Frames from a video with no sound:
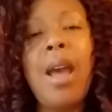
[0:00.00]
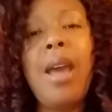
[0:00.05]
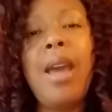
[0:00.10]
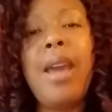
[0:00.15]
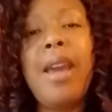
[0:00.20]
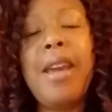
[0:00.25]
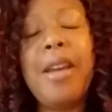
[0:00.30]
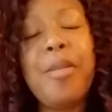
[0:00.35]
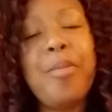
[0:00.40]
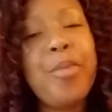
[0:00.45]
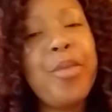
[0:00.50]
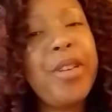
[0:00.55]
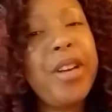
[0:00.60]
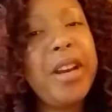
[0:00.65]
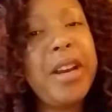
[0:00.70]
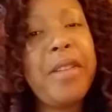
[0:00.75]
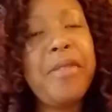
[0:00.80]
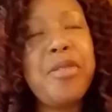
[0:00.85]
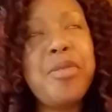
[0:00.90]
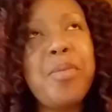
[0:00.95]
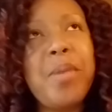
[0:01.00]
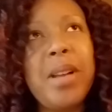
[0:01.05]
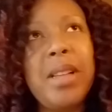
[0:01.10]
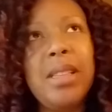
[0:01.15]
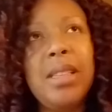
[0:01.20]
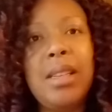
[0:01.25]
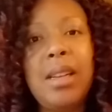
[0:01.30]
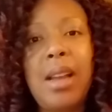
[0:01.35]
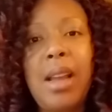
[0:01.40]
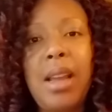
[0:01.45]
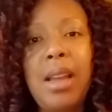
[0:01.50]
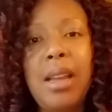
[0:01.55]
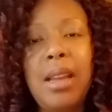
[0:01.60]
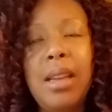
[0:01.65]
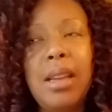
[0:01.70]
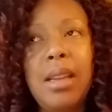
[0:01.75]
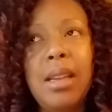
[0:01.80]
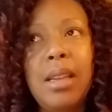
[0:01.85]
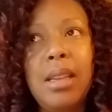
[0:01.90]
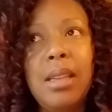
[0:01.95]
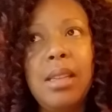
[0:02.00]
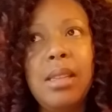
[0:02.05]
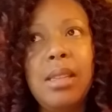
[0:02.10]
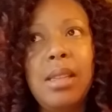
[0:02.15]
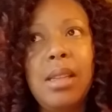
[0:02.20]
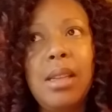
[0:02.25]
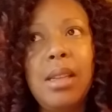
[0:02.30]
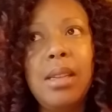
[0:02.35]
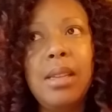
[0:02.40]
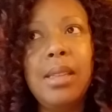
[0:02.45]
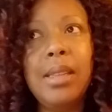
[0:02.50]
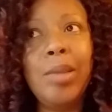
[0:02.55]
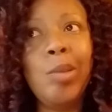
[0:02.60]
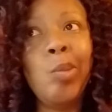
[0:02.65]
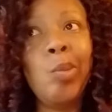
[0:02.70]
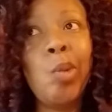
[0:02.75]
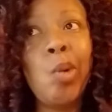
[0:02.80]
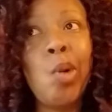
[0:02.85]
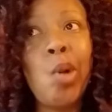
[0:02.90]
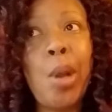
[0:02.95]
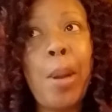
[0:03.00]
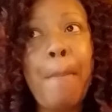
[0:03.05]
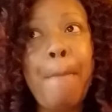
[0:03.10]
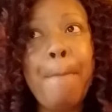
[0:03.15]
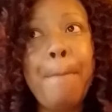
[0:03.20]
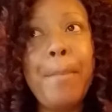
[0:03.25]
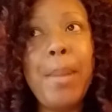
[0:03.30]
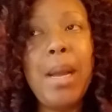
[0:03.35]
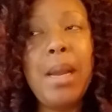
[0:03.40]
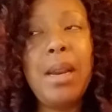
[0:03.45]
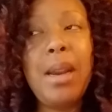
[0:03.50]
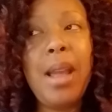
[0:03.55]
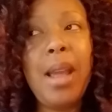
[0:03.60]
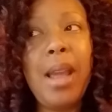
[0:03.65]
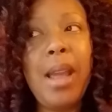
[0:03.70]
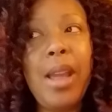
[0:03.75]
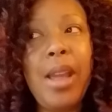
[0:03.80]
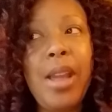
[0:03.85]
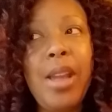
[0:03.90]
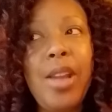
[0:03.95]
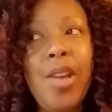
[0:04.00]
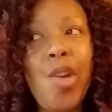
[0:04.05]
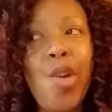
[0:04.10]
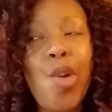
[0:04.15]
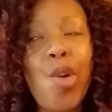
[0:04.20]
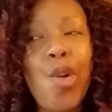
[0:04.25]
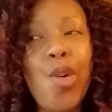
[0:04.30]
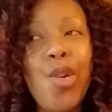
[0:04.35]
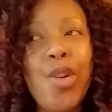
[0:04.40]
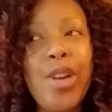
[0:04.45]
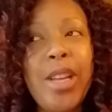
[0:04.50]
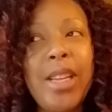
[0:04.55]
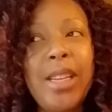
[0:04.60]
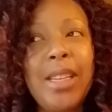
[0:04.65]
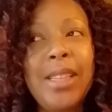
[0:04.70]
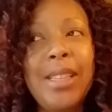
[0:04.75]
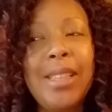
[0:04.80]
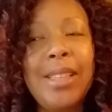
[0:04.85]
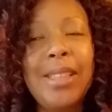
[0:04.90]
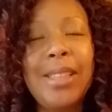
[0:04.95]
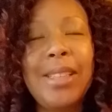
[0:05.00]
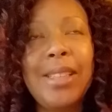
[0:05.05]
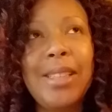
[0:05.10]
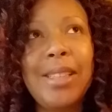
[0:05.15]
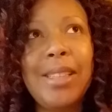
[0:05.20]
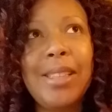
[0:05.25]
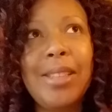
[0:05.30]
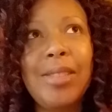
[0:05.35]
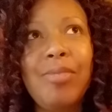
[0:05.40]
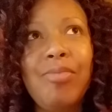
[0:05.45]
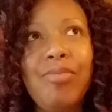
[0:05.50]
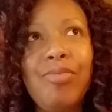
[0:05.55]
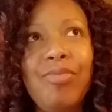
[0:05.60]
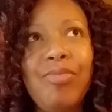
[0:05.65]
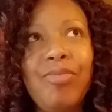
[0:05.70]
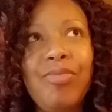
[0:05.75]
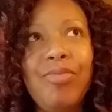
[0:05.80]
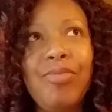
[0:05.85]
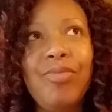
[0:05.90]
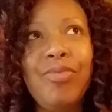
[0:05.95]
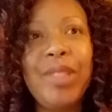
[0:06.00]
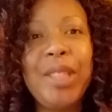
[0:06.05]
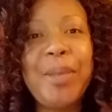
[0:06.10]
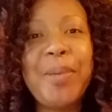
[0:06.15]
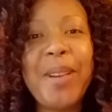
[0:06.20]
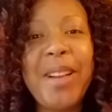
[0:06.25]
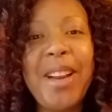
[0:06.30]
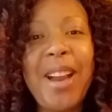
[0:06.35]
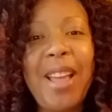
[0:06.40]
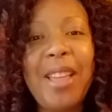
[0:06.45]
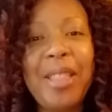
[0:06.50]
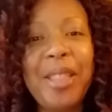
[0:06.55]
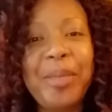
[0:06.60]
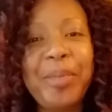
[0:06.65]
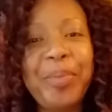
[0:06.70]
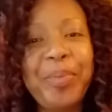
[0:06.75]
Hey, good morning, everyone. Today is Monday, August 29th.